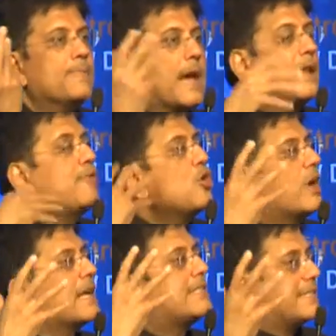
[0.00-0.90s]
And if you
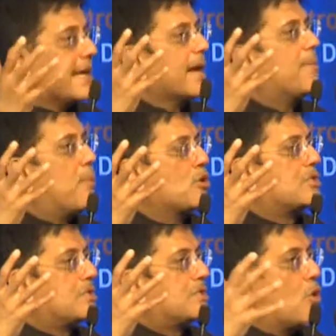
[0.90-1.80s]
look at
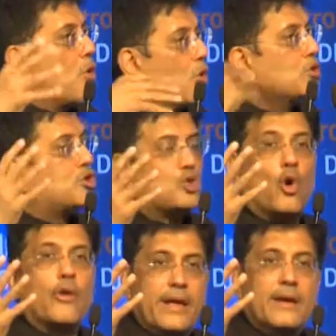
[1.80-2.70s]
Singapore's own
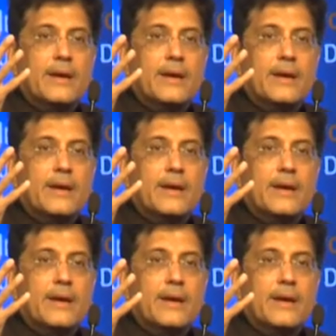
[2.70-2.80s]
story,